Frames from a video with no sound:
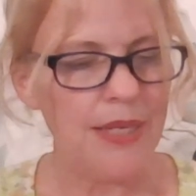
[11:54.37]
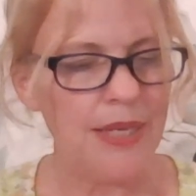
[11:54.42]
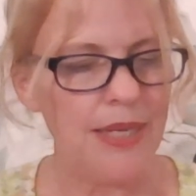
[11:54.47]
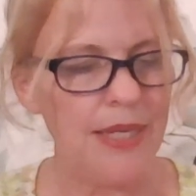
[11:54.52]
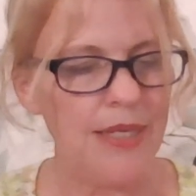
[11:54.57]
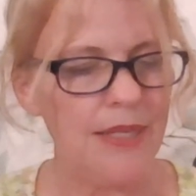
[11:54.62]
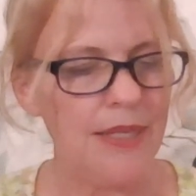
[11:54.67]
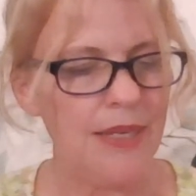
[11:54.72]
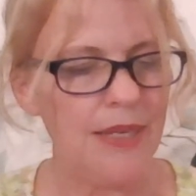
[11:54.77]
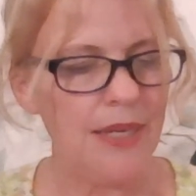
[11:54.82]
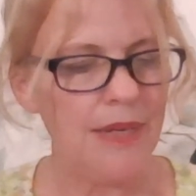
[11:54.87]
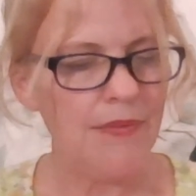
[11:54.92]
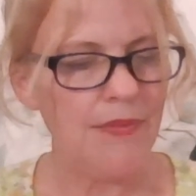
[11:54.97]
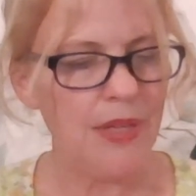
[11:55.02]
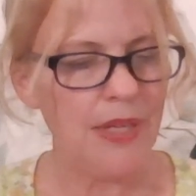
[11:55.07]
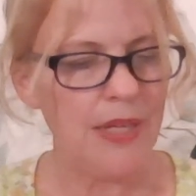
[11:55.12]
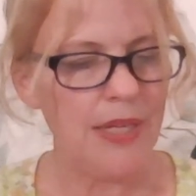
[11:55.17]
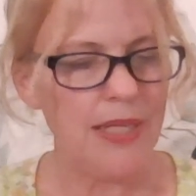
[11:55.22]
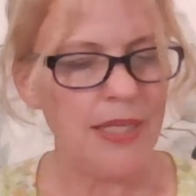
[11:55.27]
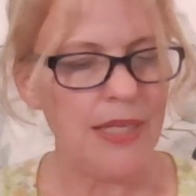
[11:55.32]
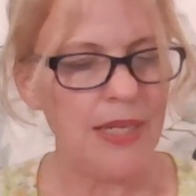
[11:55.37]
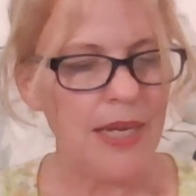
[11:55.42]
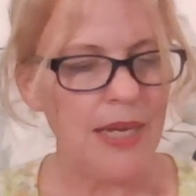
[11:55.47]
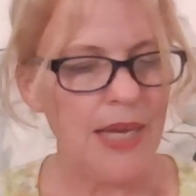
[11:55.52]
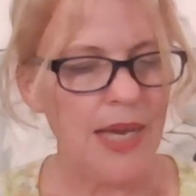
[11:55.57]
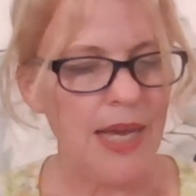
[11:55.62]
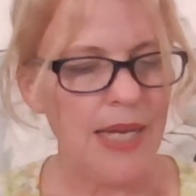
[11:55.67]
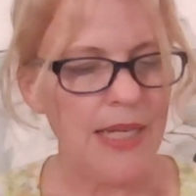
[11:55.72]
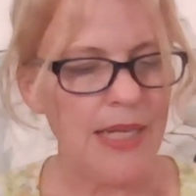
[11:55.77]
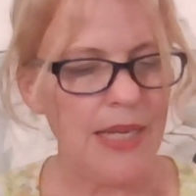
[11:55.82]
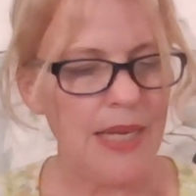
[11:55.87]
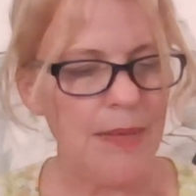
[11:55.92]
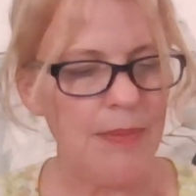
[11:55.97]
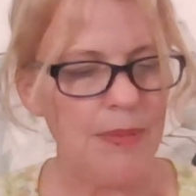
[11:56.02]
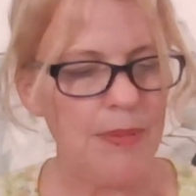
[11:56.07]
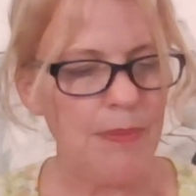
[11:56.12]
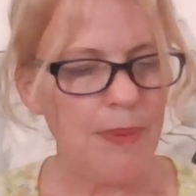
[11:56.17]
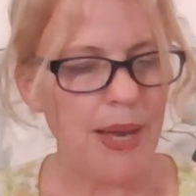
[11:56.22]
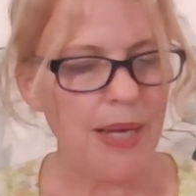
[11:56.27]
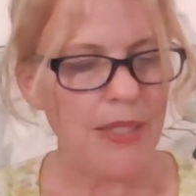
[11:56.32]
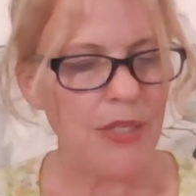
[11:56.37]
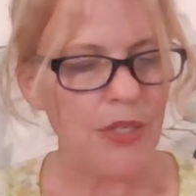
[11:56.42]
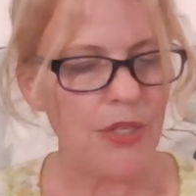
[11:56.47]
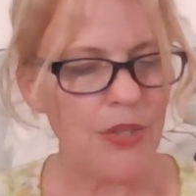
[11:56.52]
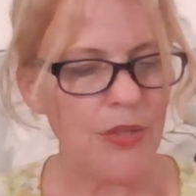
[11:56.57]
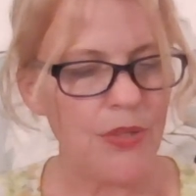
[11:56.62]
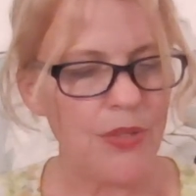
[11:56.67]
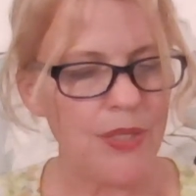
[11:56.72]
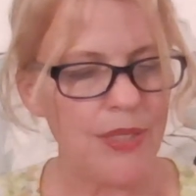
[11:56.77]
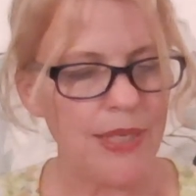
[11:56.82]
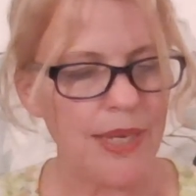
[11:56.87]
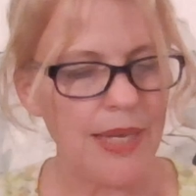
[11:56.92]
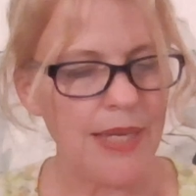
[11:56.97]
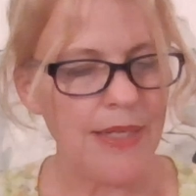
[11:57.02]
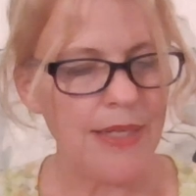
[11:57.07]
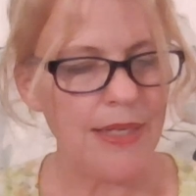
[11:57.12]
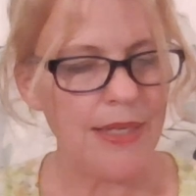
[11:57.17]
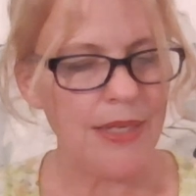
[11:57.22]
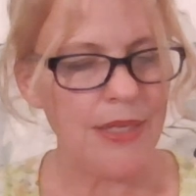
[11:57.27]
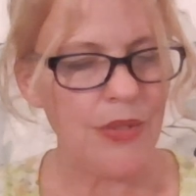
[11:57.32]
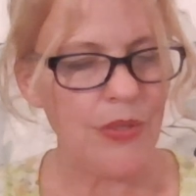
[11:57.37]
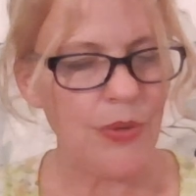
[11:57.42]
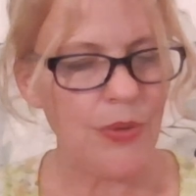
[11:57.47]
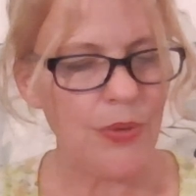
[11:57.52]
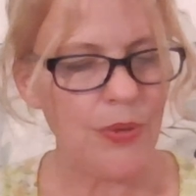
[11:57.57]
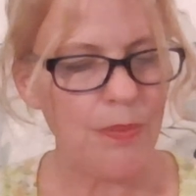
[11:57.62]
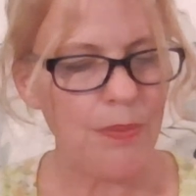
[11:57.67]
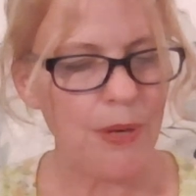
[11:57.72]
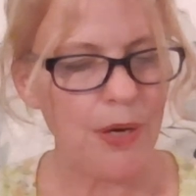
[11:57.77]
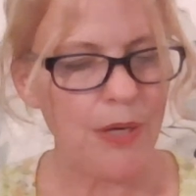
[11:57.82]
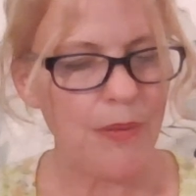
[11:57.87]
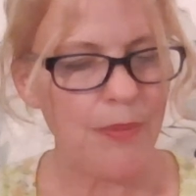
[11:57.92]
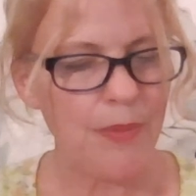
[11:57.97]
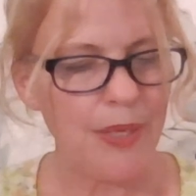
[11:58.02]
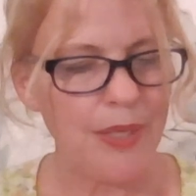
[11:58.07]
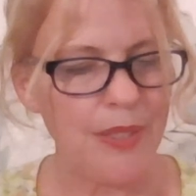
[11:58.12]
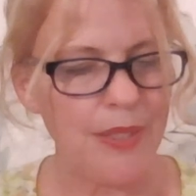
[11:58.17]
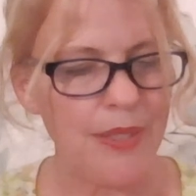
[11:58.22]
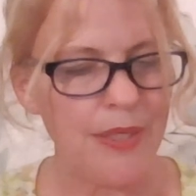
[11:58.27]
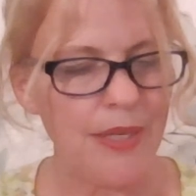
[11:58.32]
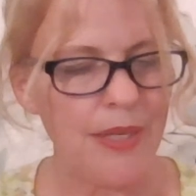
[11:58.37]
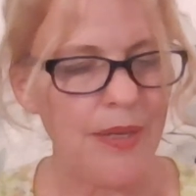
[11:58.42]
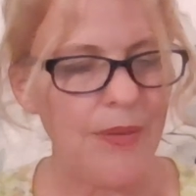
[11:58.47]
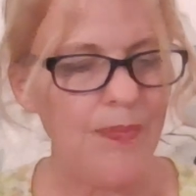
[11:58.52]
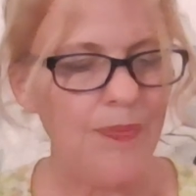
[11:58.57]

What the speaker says: He is an invalid, and keeps bachelor state in his own apartments.